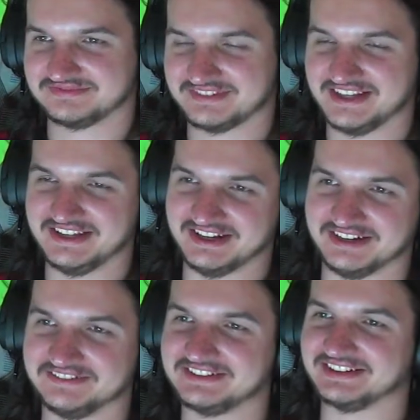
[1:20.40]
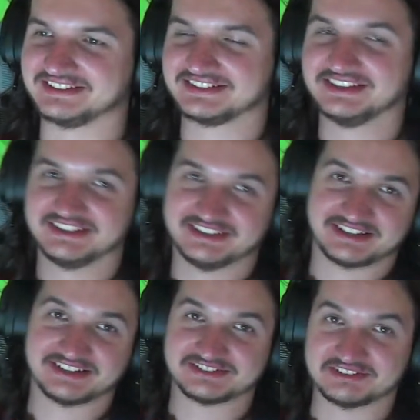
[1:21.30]
Yeah, that's a
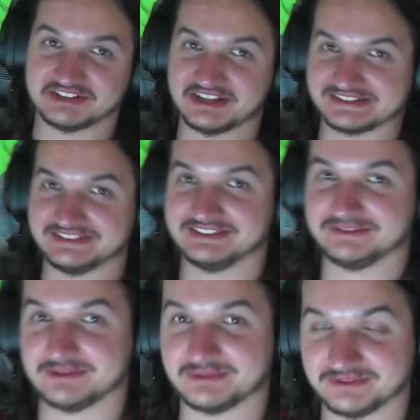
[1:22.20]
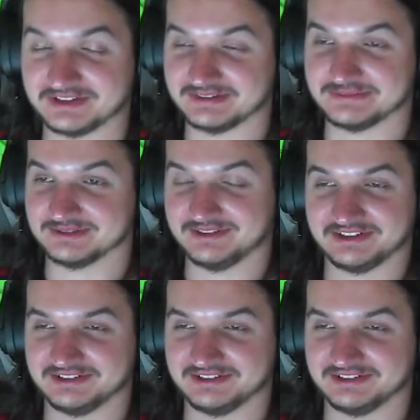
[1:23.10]
history lesson in the form of YTP. Very good.